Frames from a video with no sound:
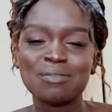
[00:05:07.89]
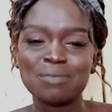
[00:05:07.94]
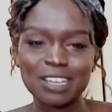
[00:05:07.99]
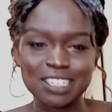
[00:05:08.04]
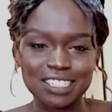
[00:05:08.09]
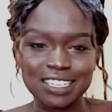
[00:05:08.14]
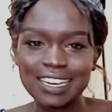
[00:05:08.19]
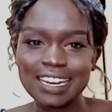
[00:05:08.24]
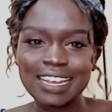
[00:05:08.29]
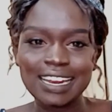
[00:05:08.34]

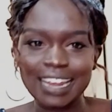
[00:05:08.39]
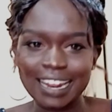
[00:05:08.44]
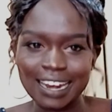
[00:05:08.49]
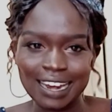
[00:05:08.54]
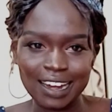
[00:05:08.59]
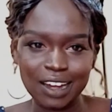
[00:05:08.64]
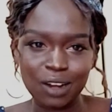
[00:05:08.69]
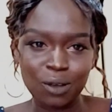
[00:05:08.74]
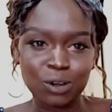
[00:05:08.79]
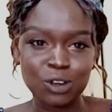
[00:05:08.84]
but clean
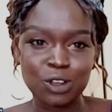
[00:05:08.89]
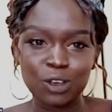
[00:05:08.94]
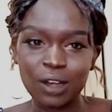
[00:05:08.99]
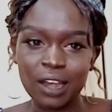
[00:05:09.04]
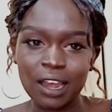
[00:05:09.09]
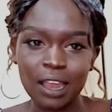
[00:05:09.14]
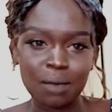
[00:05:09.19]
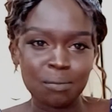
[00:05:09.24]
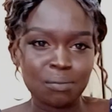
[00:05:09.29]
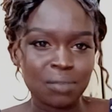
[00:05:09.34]
around your
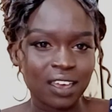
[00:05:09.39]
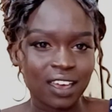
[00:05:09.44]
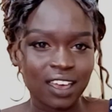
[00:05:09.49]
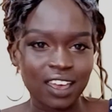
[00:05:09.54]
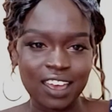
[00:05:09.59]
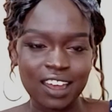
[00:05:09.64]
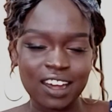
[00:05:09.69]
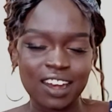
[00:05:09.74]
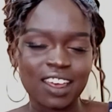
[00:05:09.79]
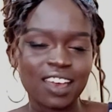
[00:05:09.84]
labia
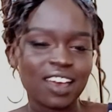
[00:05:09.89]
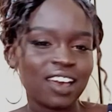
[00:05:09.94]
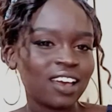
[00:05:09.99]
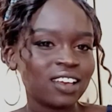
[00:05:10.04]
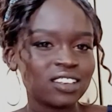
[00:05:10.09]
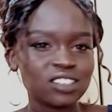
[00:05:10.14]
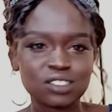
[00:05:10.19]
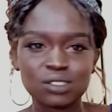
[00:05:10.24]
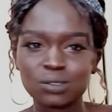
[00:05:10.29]
area.